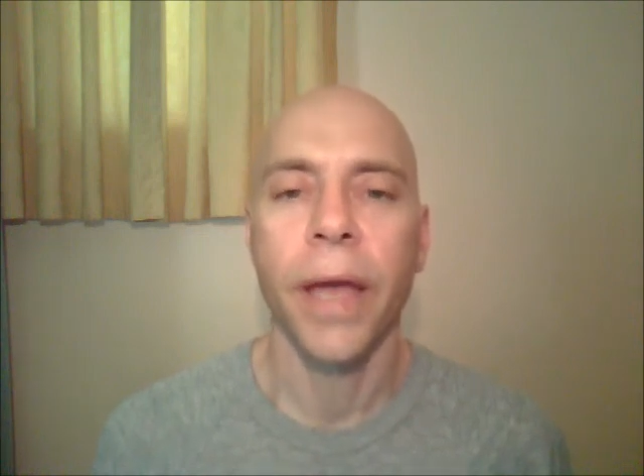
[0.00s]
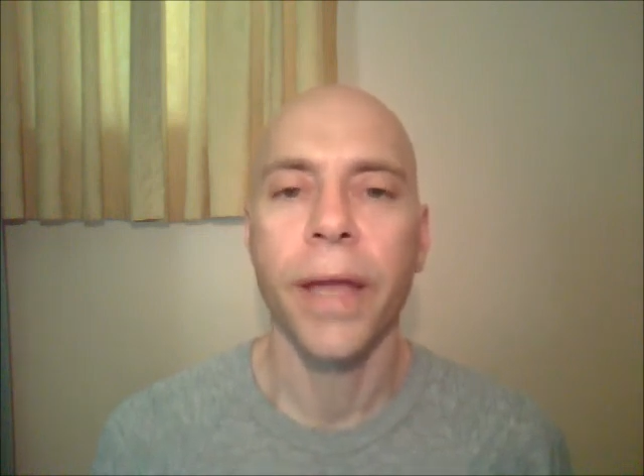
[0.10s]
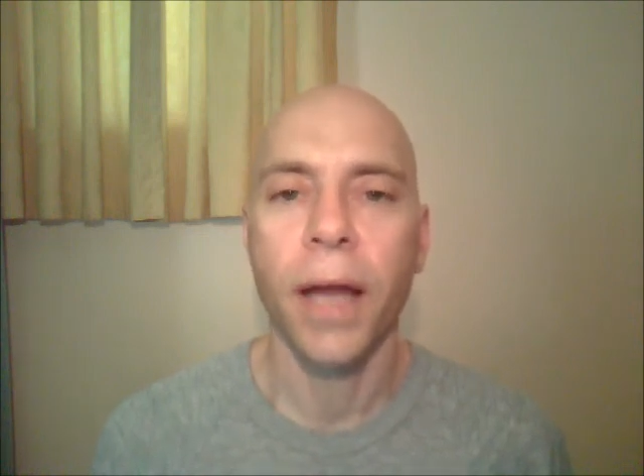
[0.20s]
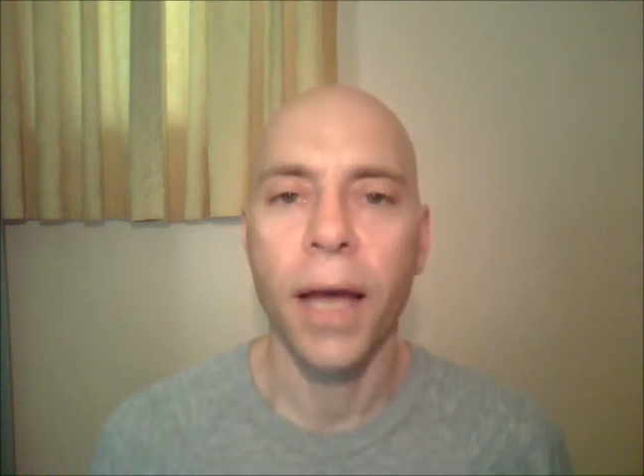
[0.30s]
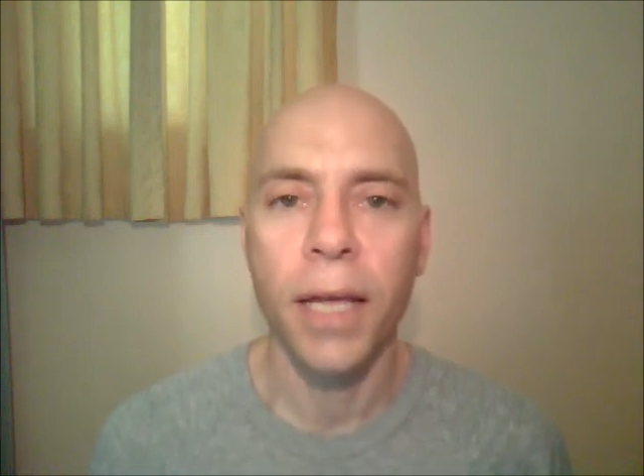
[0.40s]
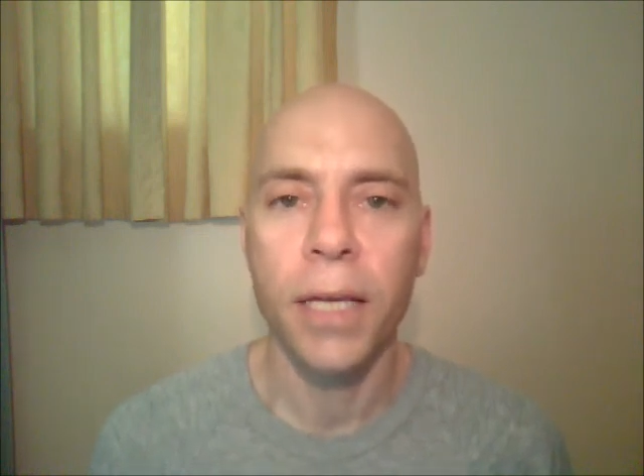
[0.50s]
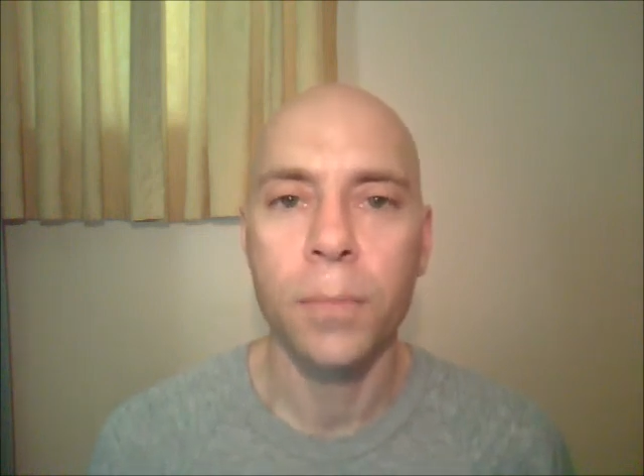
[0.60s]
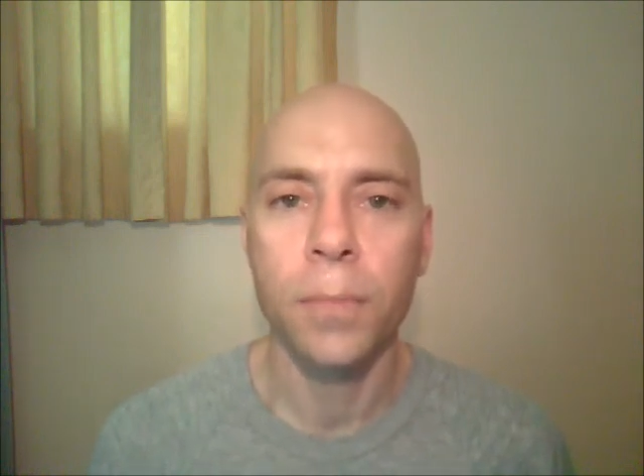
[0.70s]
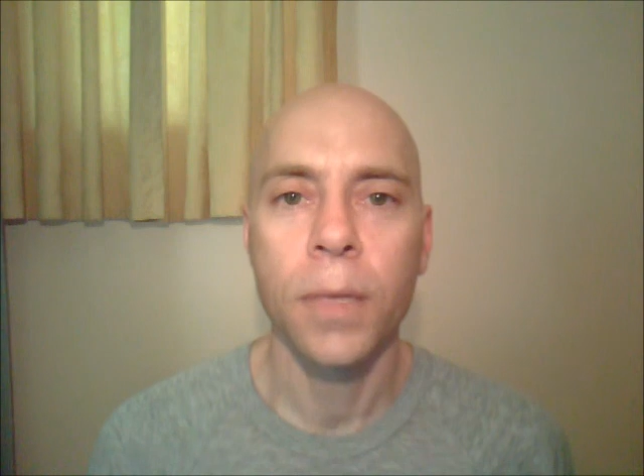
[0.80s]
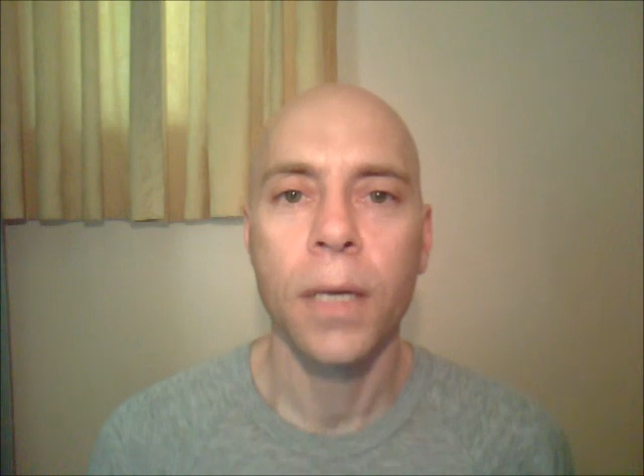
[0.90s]
and
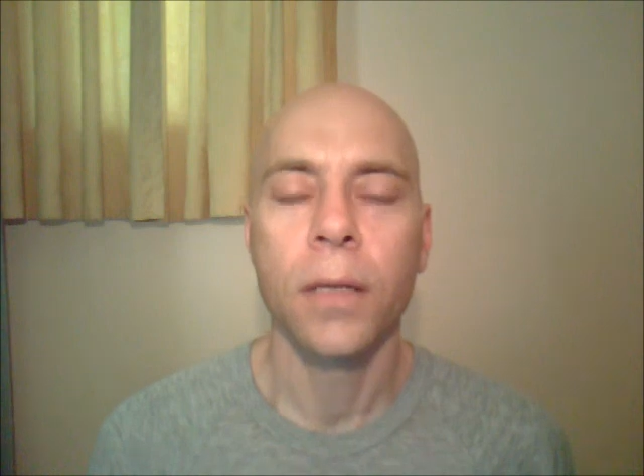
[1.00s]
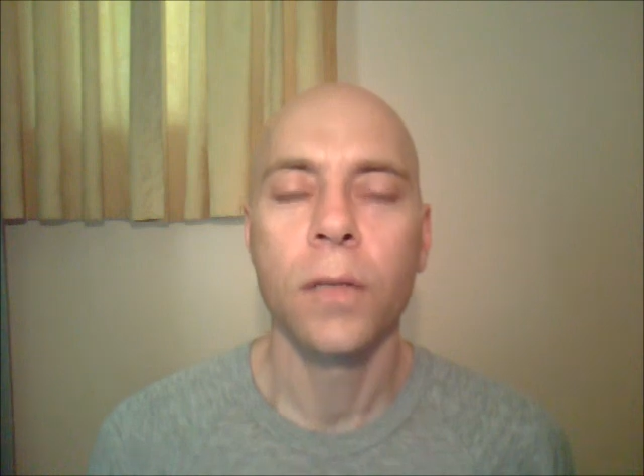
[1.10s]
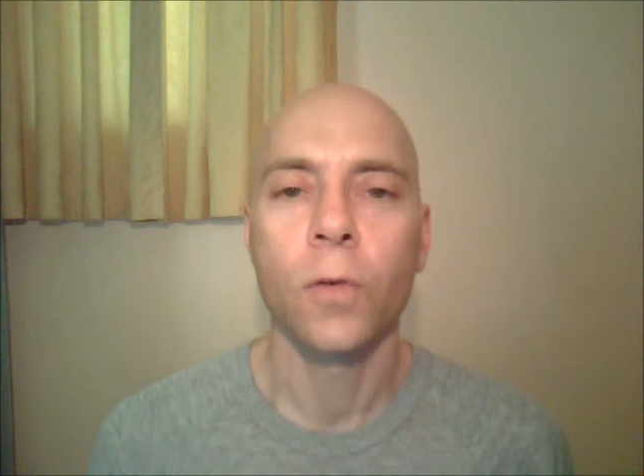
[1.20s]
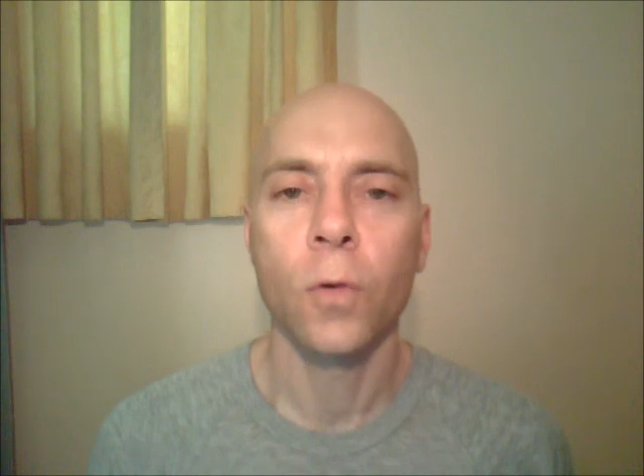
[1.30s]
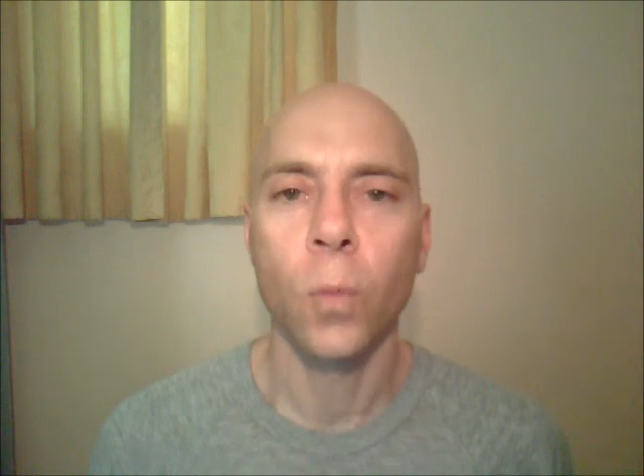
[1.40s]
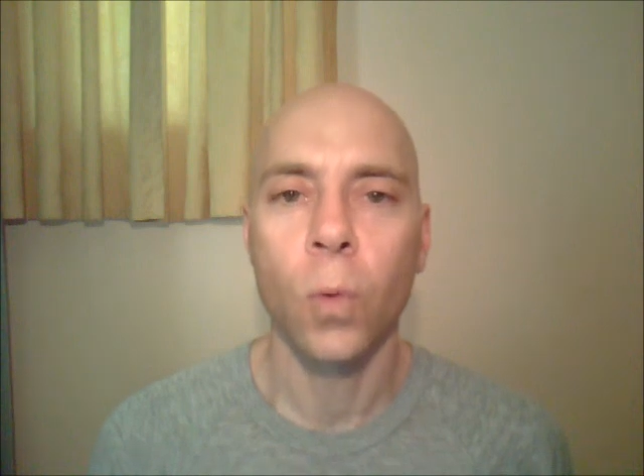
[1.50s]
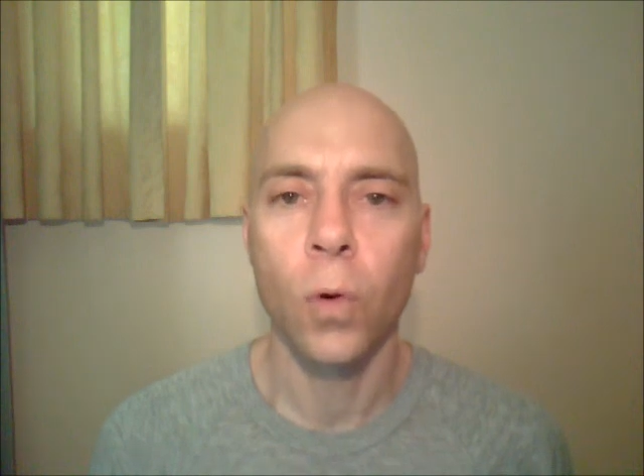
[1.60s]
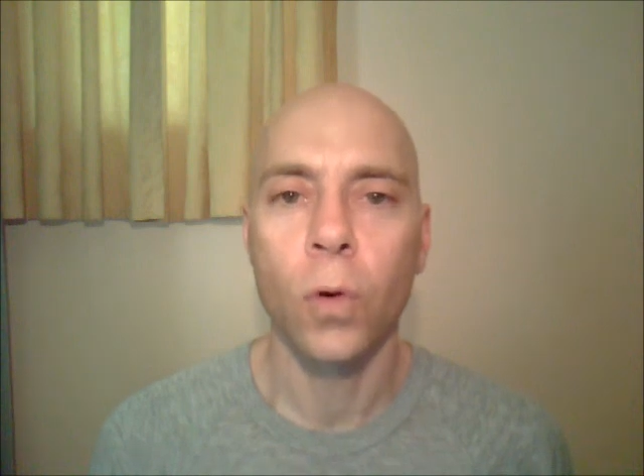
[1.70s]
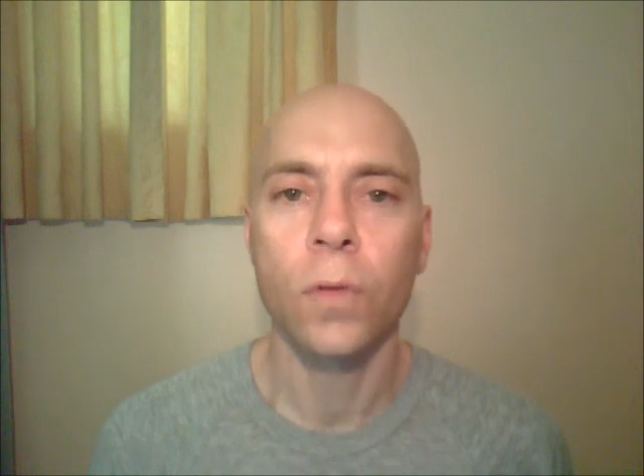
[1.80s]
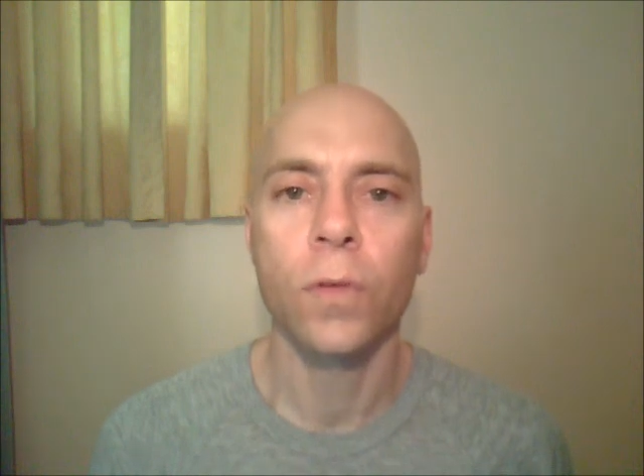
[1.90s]
aim
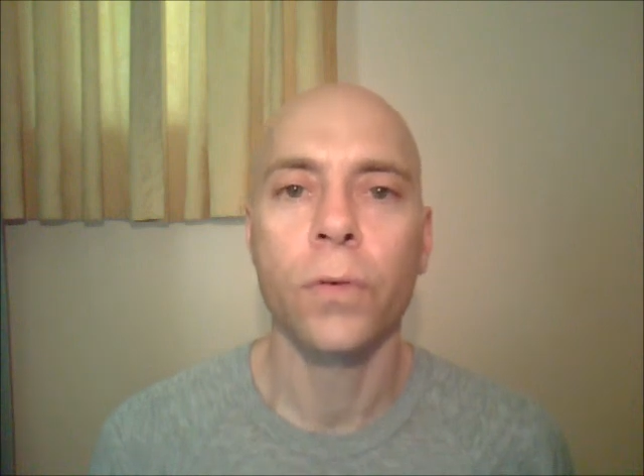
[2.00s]
towards